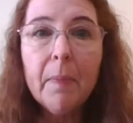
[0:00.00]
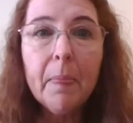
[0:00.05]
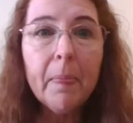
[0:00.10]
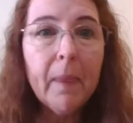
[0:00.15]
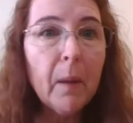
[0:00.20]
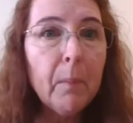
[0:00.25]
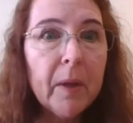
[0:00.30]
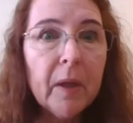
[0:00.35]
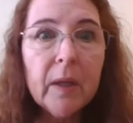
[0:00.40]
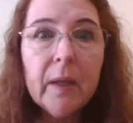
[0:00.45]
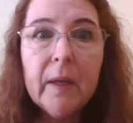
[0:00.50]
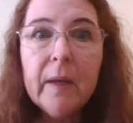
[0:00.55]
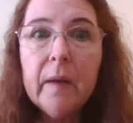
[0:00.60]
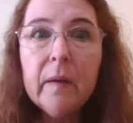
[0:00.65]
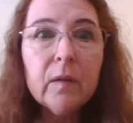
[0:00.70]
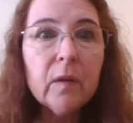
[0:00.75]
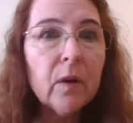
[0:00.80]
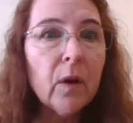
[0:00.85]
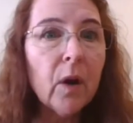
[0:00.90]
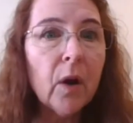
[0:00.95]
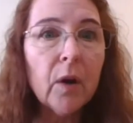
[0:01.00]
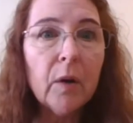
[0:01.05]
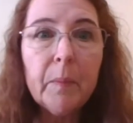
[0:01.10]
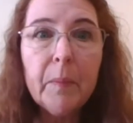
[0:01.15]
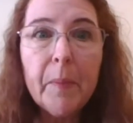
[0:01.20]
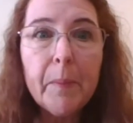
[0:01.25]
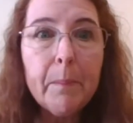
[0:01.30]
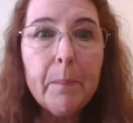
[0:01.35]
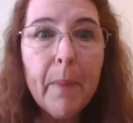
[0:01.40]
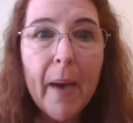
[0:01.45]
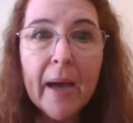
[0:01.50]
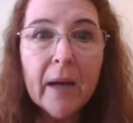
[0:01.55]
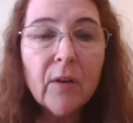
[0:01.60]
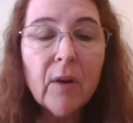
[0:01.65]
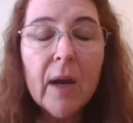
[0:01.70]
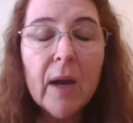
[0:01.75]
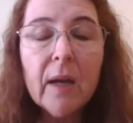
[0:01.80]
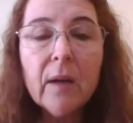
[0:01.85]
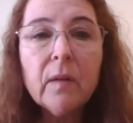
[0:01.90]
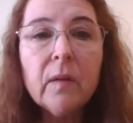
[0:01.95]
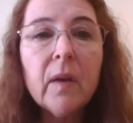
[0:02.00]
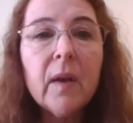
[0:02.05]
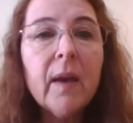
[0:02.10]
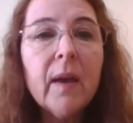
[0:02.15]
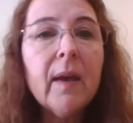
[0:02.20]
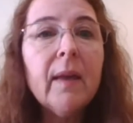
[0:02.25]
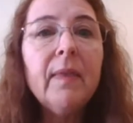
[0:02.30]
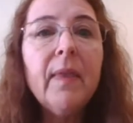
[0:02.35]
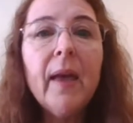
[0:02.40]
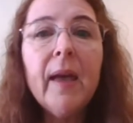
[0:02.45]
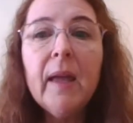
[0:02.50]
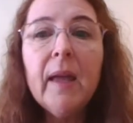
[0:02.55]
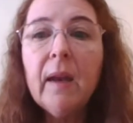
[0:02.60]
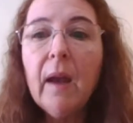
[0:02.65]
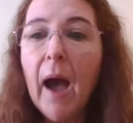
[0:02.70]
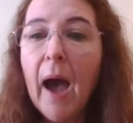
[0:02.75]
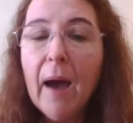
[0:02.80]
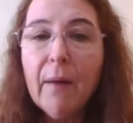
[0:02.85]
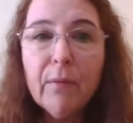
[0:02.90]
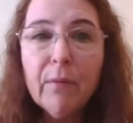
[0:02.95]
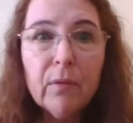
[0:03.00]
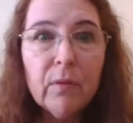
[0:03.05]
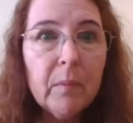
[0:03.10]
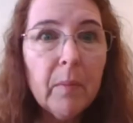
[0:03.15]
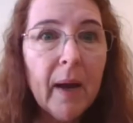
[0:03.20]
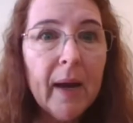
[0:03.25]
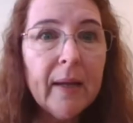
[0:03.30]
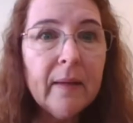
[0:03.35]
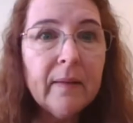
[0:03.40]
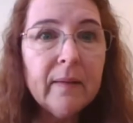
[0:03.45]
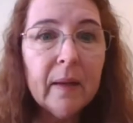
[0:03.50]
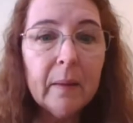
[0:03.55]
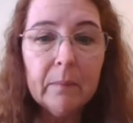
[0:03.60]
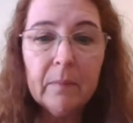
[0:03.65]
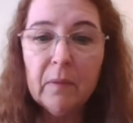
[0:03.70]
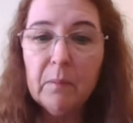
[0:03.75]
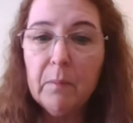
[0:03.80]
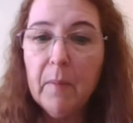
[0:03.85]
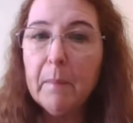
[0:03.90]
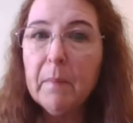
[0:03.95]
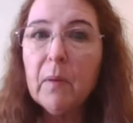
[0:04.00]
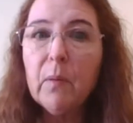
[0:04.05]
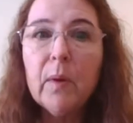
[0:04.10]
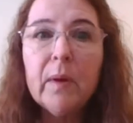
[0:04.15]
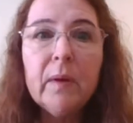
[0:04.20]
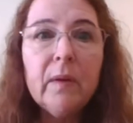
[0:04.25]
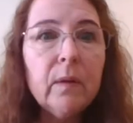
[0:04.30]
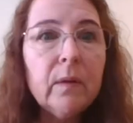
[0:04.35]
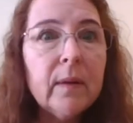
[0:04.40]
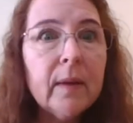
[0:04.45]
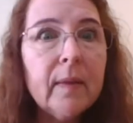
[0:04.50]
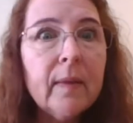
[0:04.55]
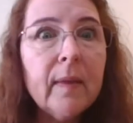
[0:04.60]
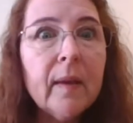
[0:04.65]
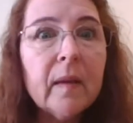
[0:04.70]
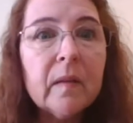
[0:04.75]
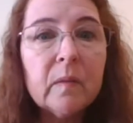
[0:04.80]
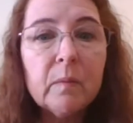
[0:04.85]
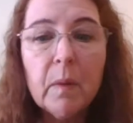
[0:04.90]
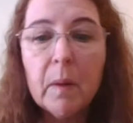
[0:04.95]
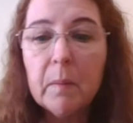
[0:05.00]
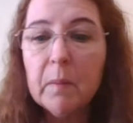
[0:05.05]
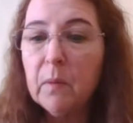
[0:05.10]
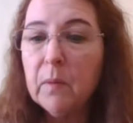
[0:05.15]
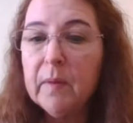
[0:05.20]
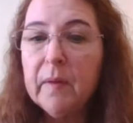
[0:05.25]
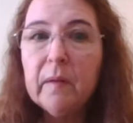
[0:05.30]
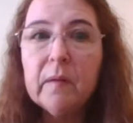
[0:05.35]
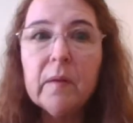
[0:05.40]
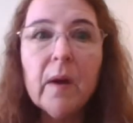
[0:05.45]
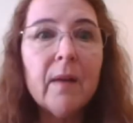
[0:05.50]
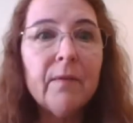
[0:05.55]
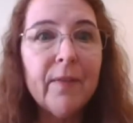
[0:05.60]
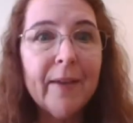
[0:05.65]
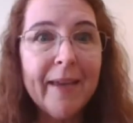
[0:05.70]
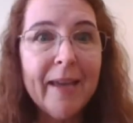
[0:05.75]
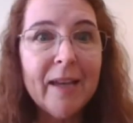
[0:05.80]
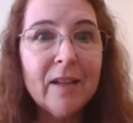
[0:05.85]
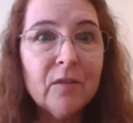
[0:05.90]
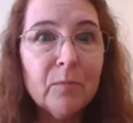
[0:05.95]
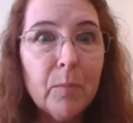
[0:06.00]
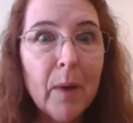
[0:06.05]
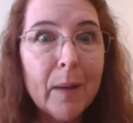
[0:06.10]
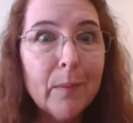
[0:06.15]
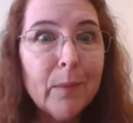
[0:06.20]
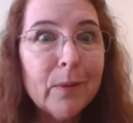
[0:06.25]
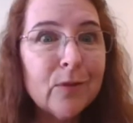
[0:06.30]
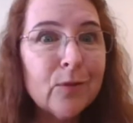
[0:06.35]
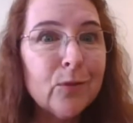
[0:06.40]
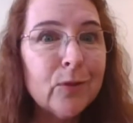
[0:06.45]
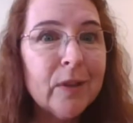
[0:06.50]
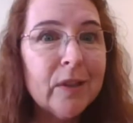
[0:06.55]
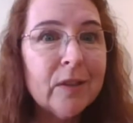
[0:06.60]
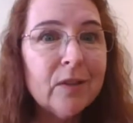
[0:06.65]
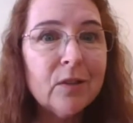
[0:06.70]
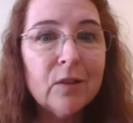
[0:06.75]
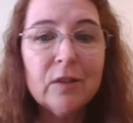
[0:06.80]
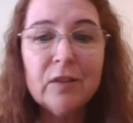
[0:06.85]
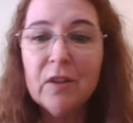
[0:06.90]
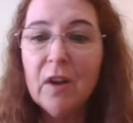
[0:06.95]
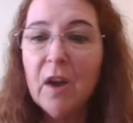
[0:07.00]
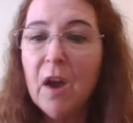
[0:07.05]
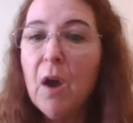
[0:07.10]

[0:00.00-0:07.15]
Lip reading: abilities or background, then I would remind him, remember when you did this? Remember when you taught vacation Bible school at church?